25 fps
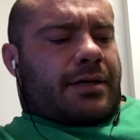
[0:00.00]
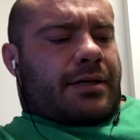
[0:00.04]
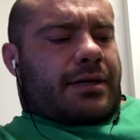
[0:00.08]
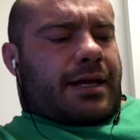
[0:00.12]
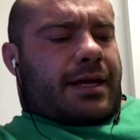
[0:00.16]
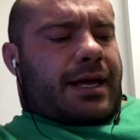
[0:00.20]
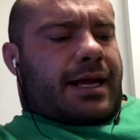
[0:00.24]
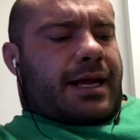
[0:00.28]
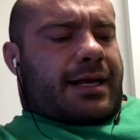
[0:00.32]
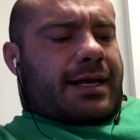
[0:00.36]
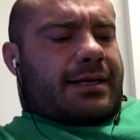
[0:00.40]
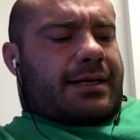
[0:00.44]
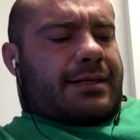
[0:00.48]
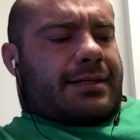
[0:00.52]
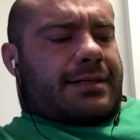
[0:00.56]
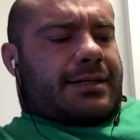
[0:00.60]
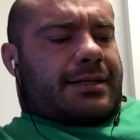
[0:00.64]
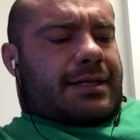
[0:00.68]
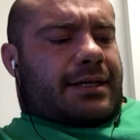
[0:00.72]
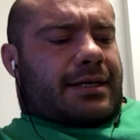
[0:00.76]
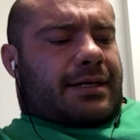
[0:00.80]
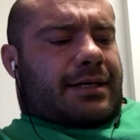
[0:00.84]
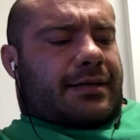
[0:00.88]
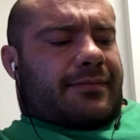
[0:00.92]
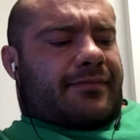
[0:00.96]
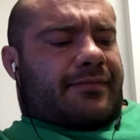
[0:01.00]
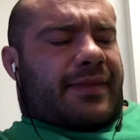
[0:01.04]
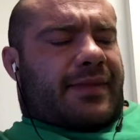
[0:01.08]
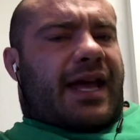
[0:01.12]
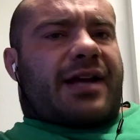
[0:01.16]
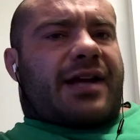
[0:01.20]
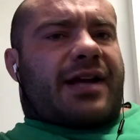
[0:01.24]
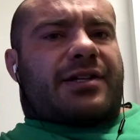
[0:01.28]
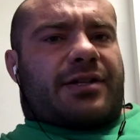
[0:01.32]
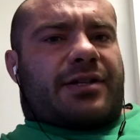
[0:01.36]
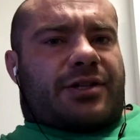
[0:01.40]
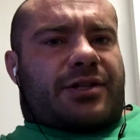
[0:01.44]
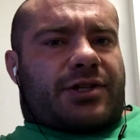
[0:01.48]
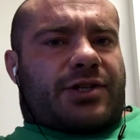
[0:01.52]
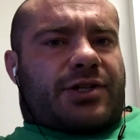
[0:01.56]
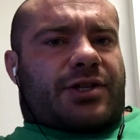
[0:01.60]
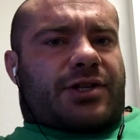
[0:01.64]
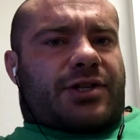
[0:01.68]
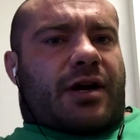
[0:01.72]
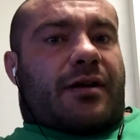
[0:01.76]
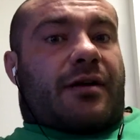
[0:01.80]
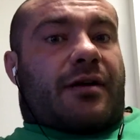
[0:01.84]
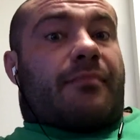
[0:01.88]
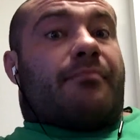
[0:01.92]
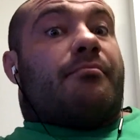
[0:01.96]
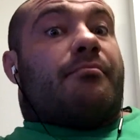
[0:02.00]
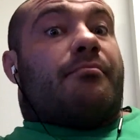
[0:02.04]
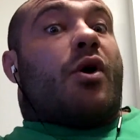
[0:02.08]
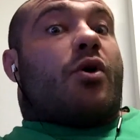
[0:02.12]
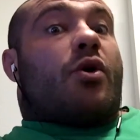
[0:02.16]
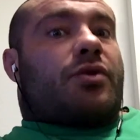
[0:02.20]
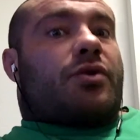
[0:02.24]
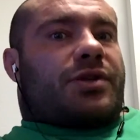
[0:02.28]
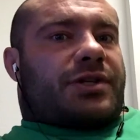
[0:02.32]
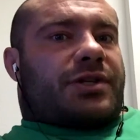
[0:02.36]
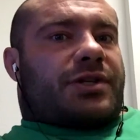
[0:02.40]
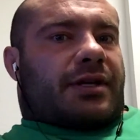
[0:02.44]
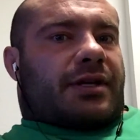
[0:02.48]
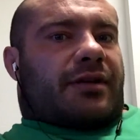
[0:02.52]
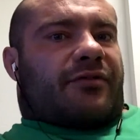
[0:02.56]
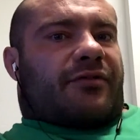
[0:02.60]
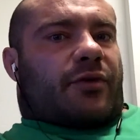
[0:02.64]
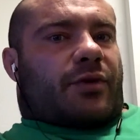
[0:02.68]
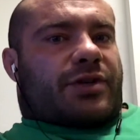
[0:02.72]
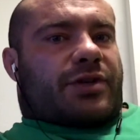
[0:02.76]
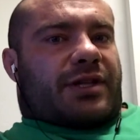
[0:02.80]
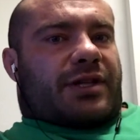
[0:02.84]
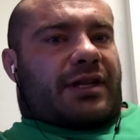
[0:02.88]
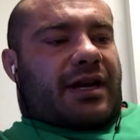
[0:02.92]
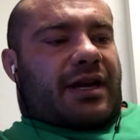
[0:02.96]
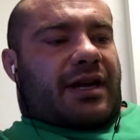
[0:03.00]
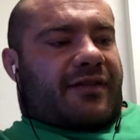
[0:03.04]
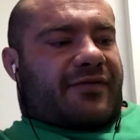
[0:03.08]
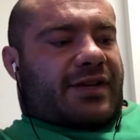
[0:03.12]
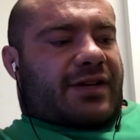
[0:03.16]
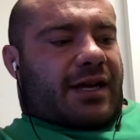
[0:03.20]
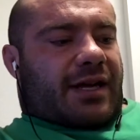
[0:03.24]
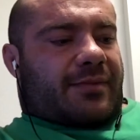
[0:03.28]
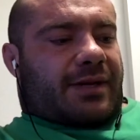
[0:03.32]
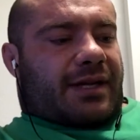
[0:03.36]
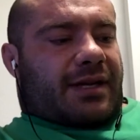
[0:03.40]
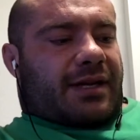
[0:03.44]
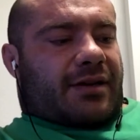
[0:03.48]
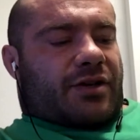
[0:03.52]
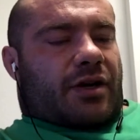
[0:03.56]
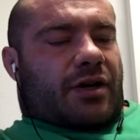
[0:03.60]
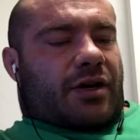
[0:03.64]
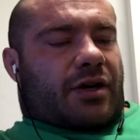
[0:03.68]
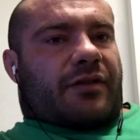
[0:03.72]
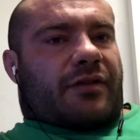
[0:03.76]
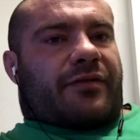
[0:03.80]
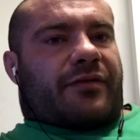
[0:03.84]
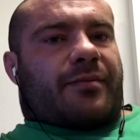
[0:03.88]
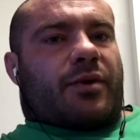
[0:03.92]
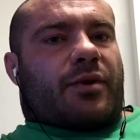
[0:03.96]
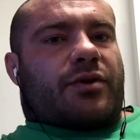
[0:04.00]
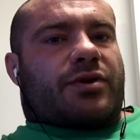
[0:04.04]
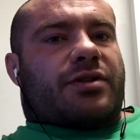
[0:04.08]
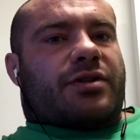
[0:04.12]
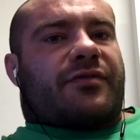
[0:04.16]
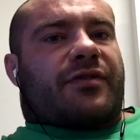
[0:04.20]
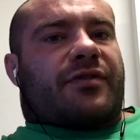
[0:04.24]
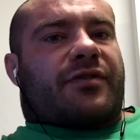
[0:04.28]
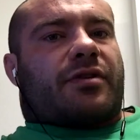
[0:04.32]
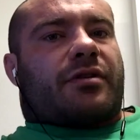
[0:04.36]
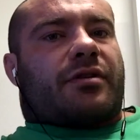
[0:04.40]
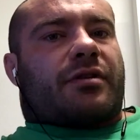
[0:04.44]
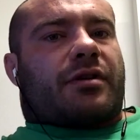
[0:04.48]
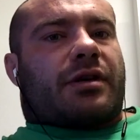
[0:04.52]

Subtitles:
And I actually just saw unfortunately, didn't have time to get to most of your